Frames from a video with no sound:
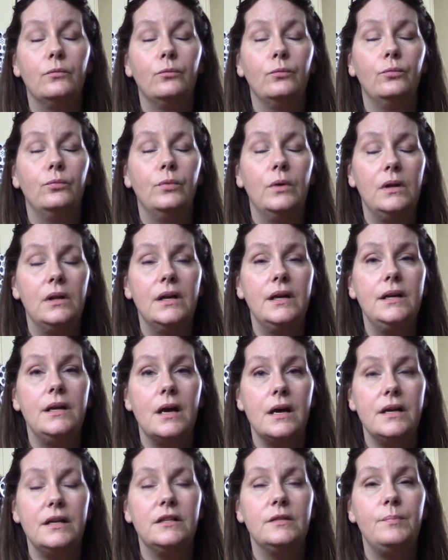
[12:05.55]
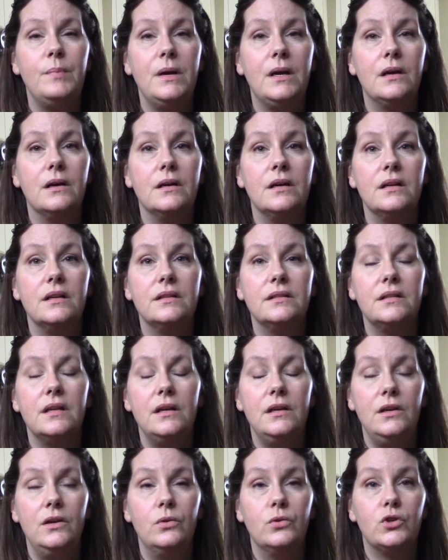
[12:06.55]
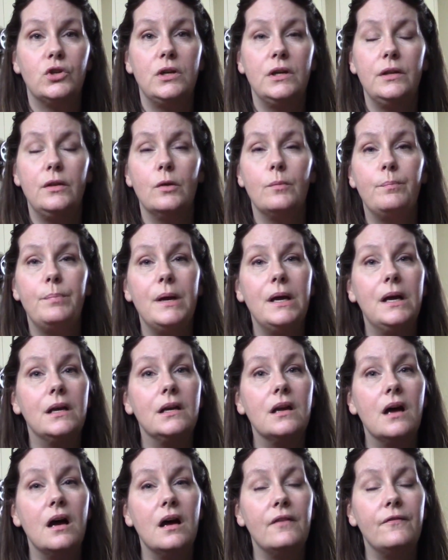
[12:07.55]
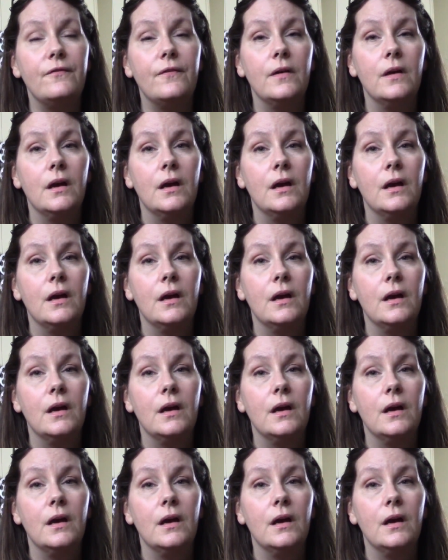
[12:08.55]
really nice because usually they're big enough